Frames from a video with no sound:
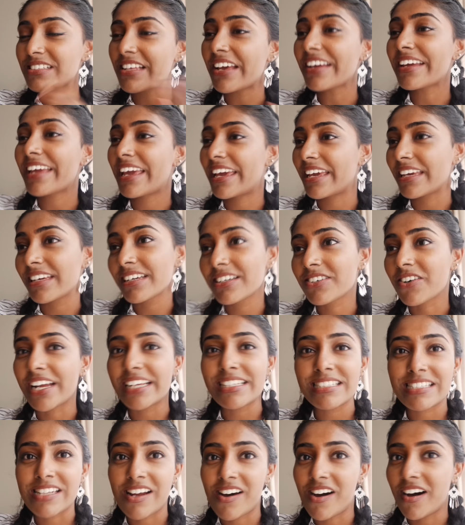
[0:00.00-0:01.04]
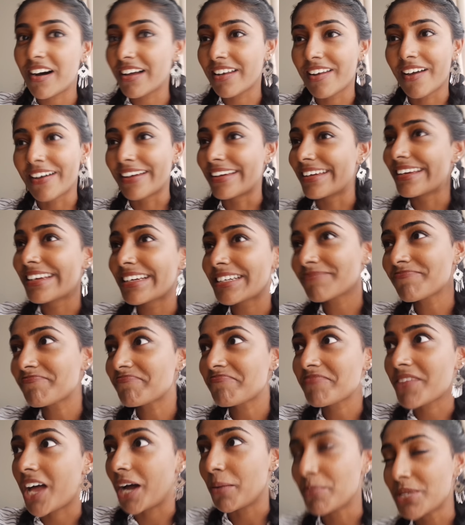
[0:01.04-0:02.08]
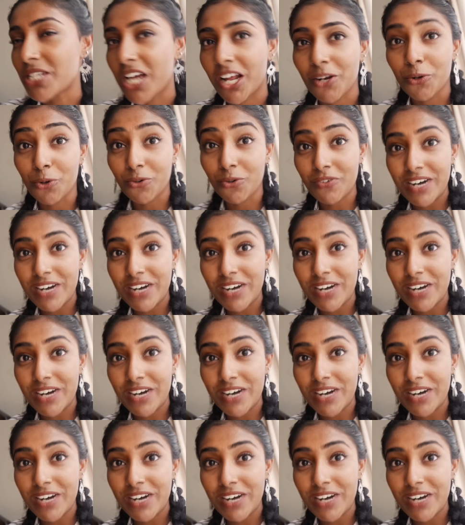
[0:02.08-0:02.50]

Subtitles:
So I was like, okay, great start, like, I'm done